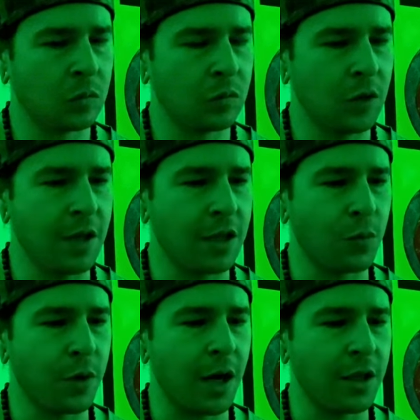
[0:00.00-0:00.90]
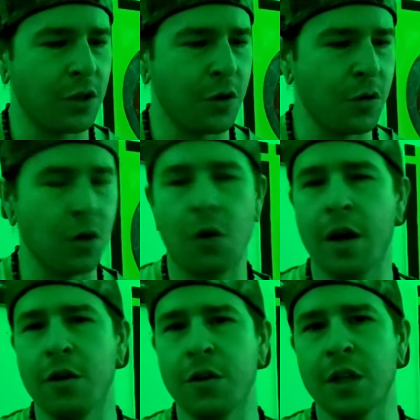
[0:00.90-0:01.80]
And that's where I show you your
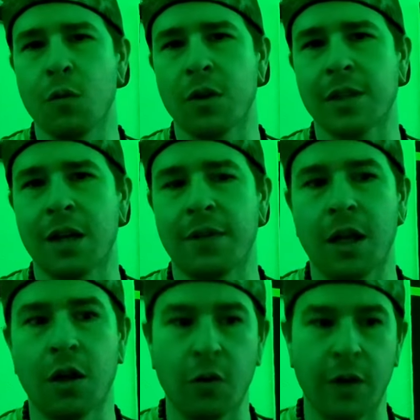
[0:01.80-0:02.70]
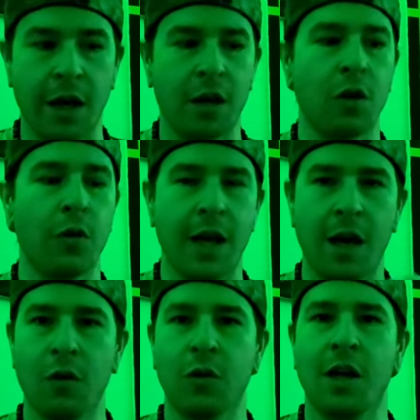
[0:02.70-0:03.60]
energy, where it's kind of like,
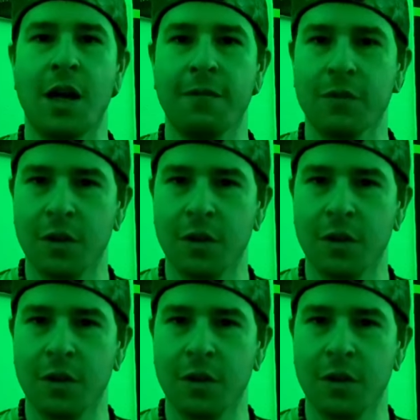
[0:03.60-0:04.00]
okay, hold off.